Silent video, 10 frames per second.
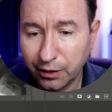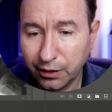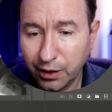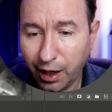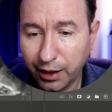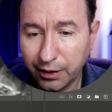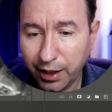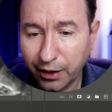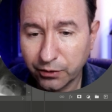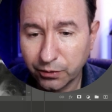not
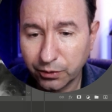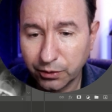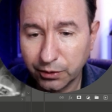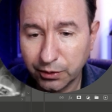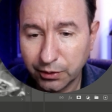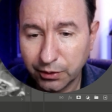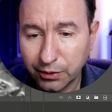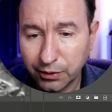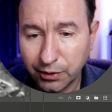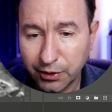natural.
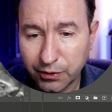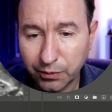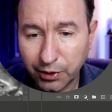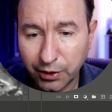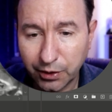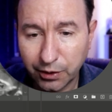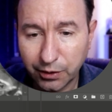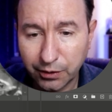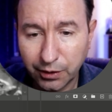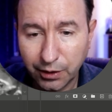This one
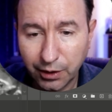here,